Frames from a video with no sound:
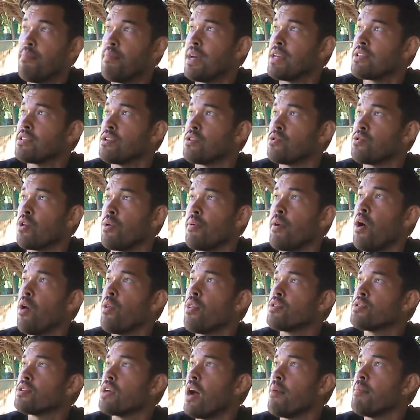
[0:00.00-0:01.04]
pest control. Oh,
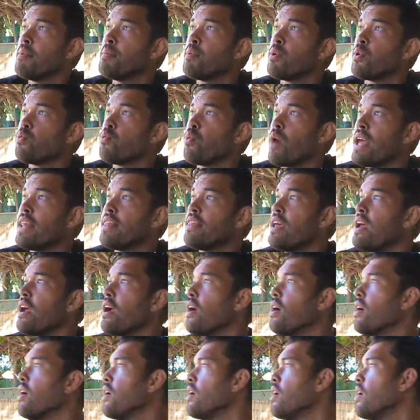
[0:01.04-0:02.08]
there's a hummingbird right
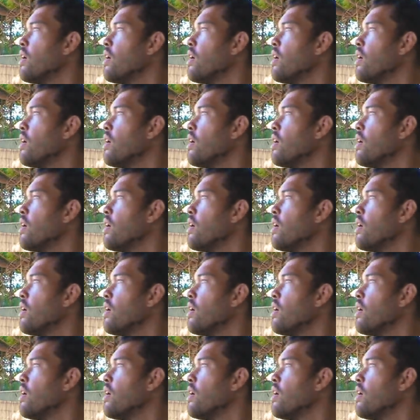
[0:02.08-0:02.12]
there.